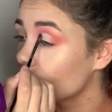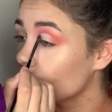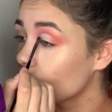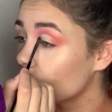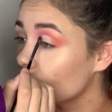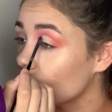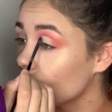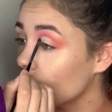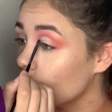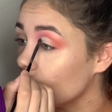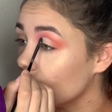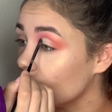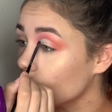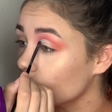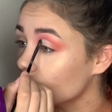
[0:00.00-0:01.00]

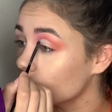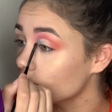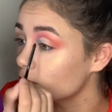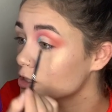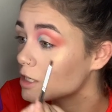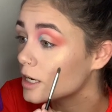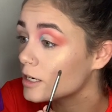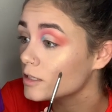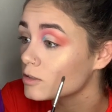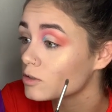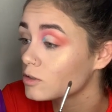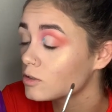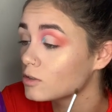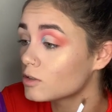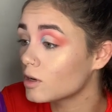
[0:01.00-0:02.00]
Wow, this shade is
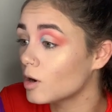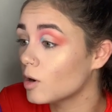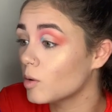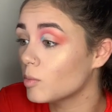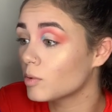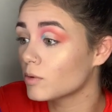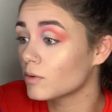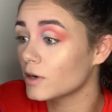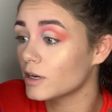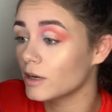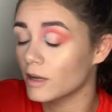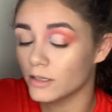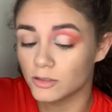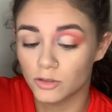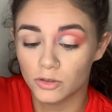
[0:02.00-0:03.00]
so pretty
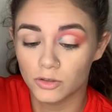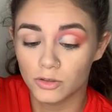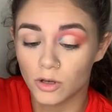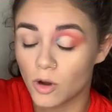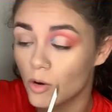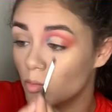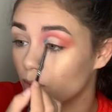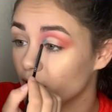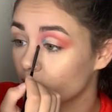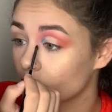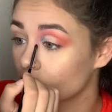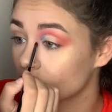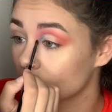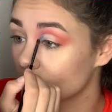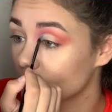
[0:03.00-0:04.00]
and so
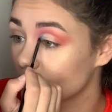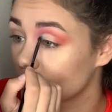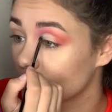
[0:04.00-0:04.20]
pigmented.